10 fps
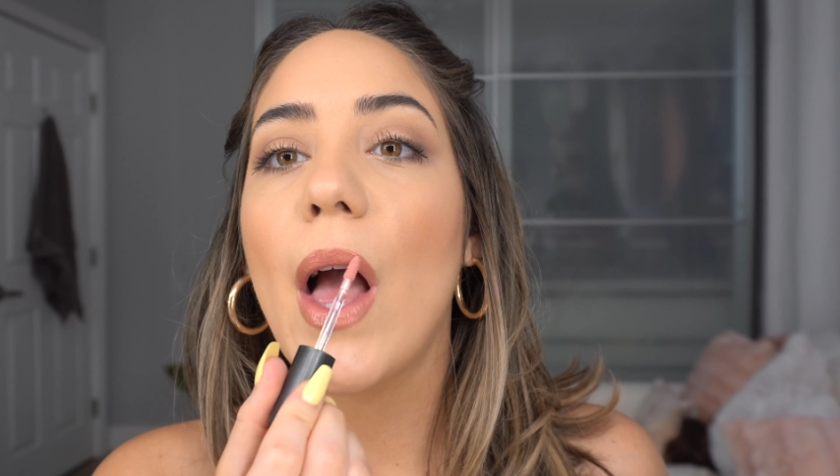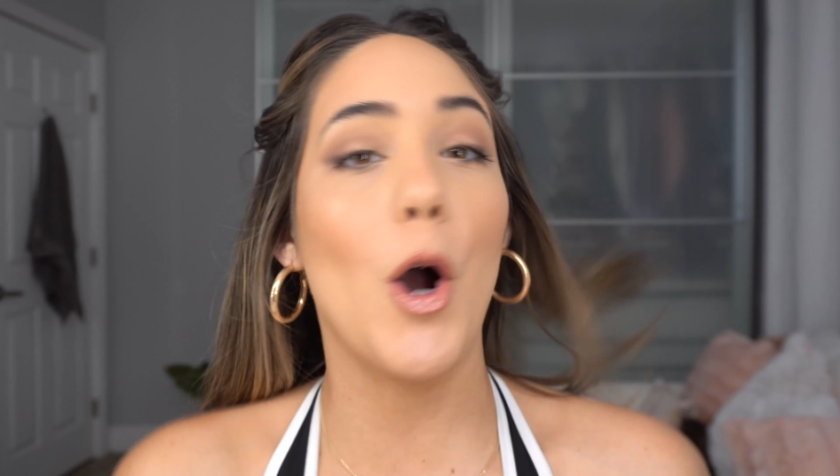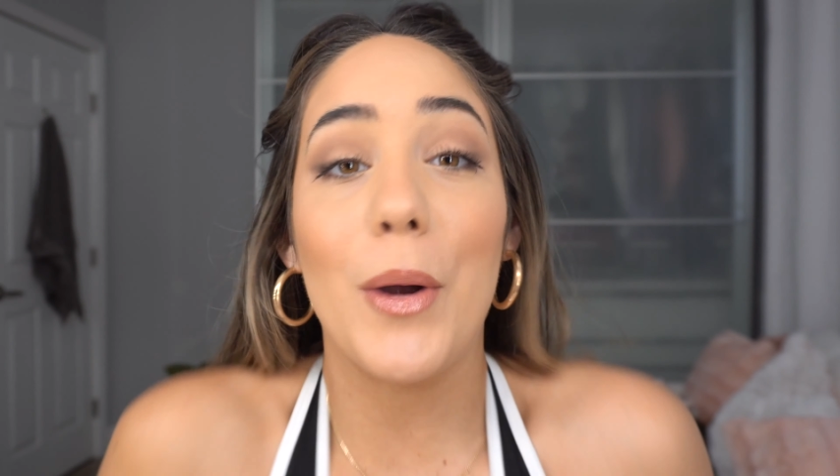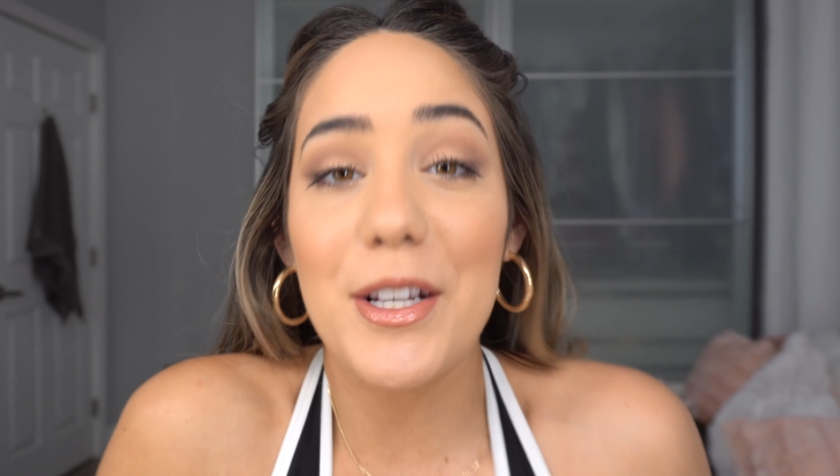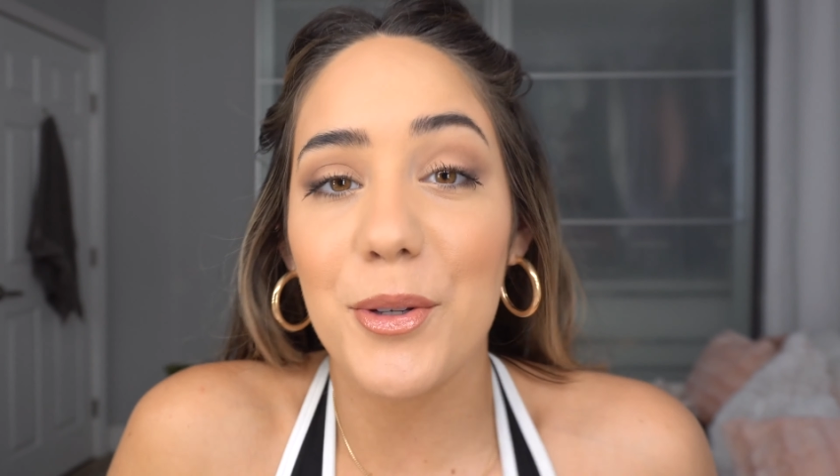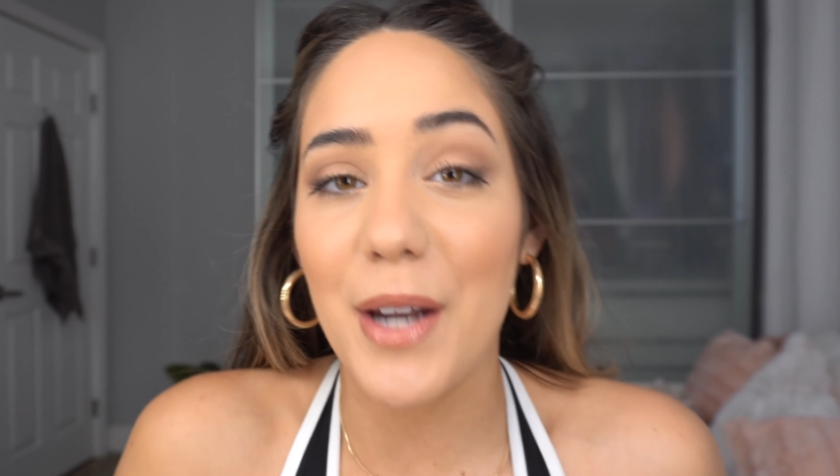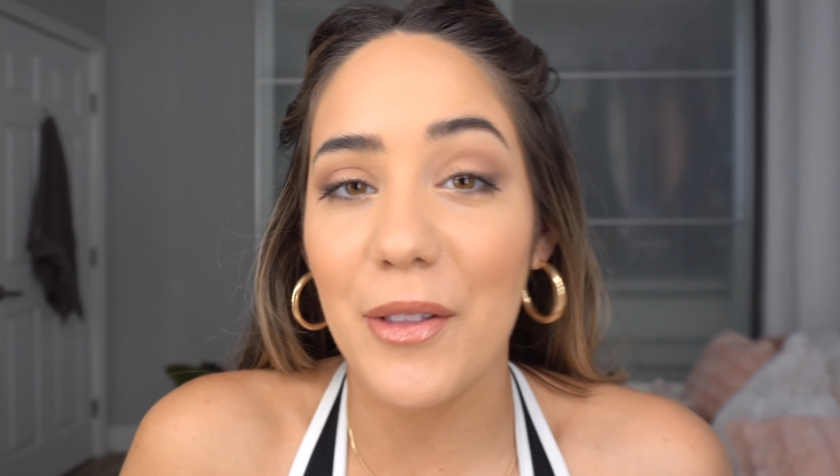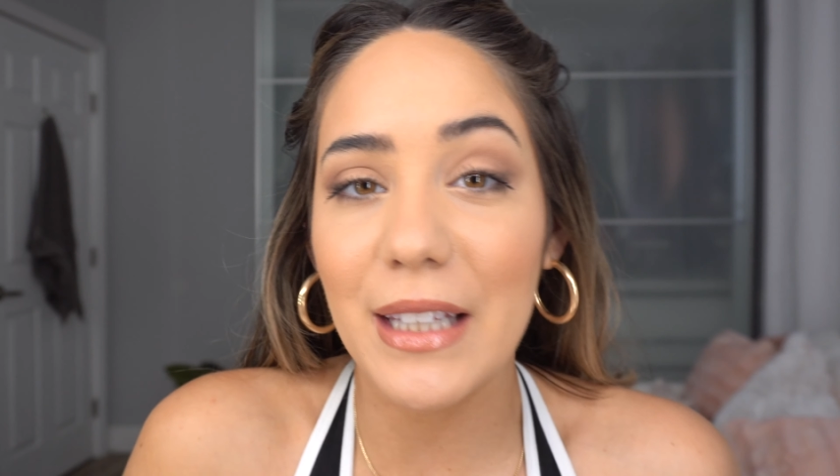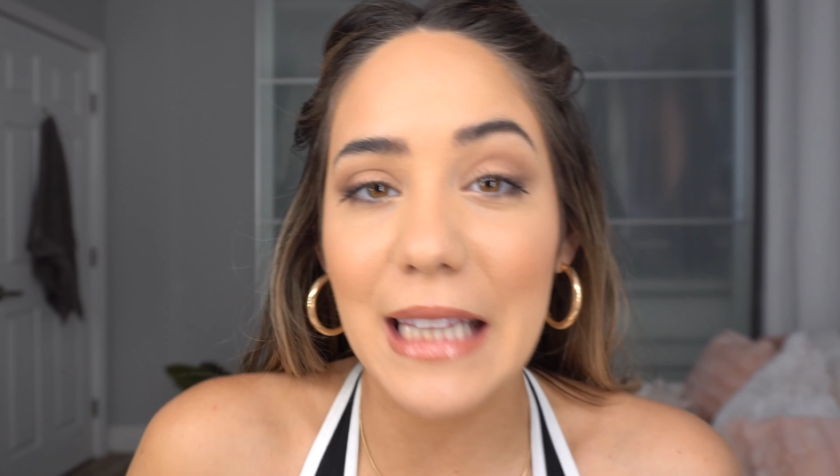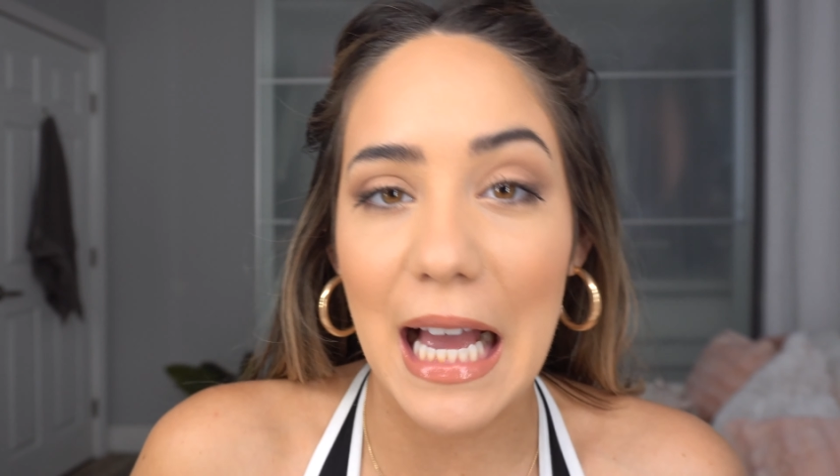Okay, so now
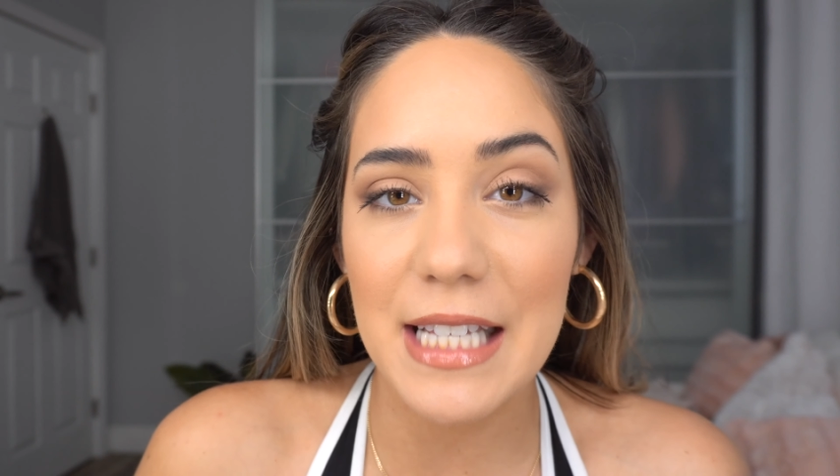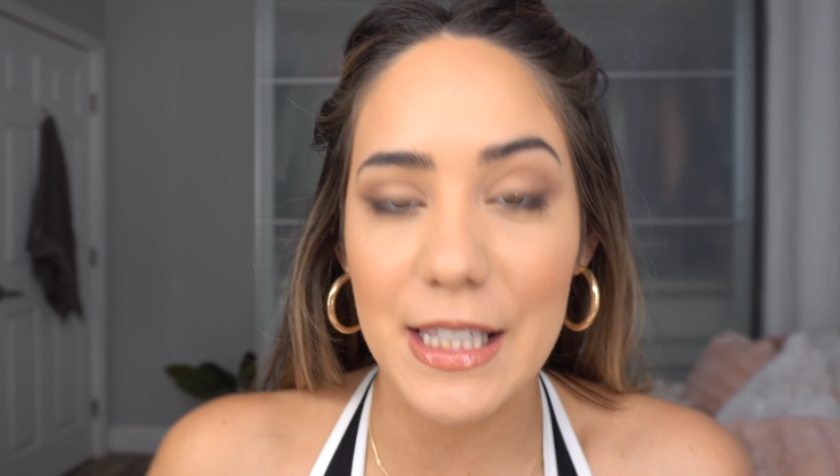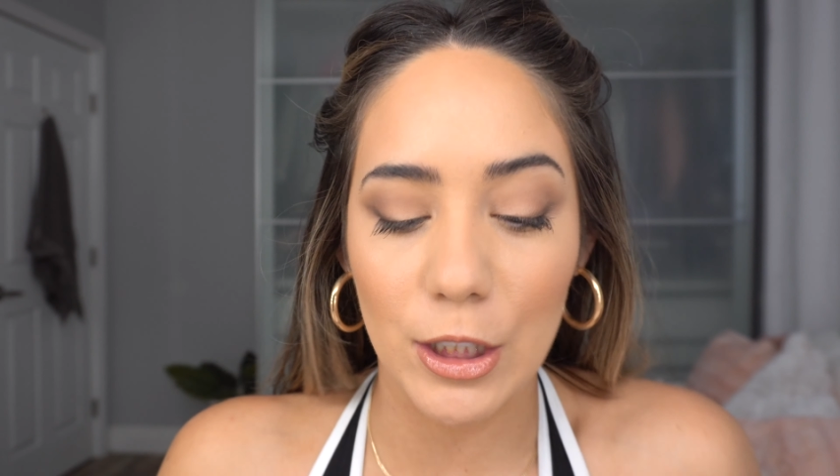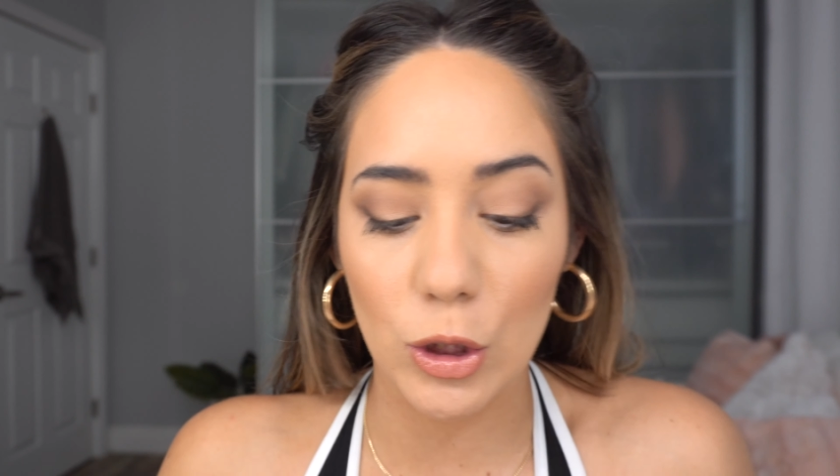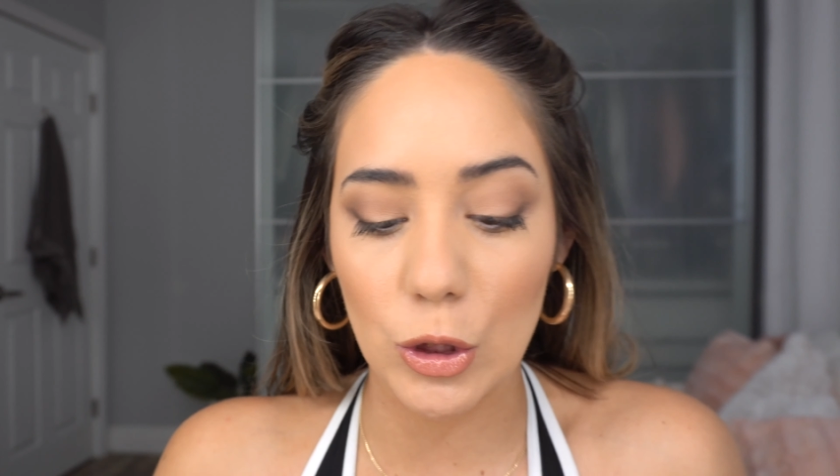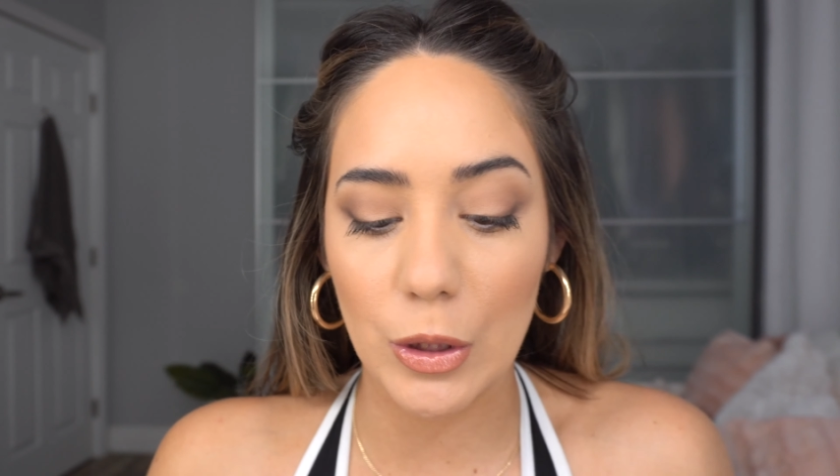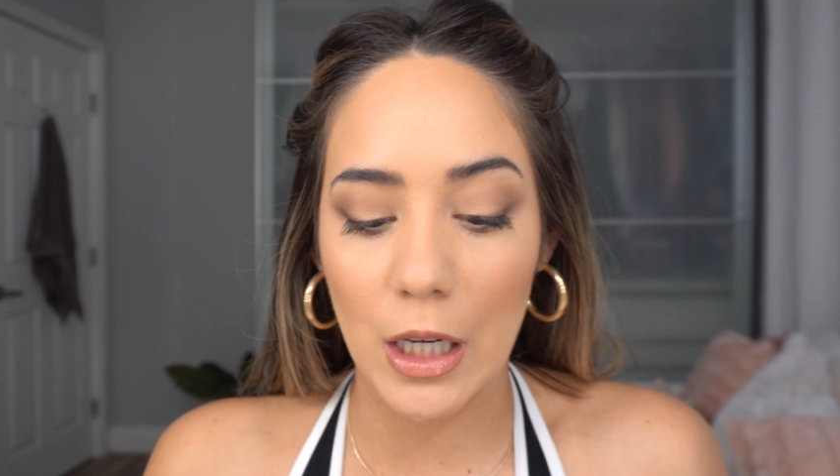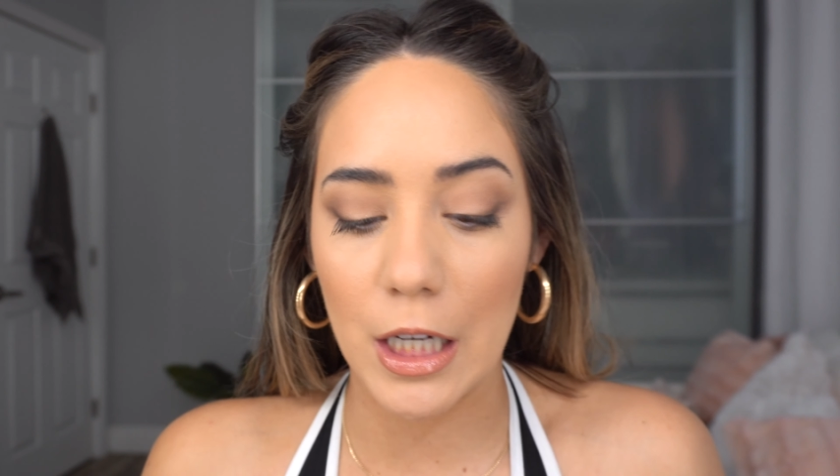the last little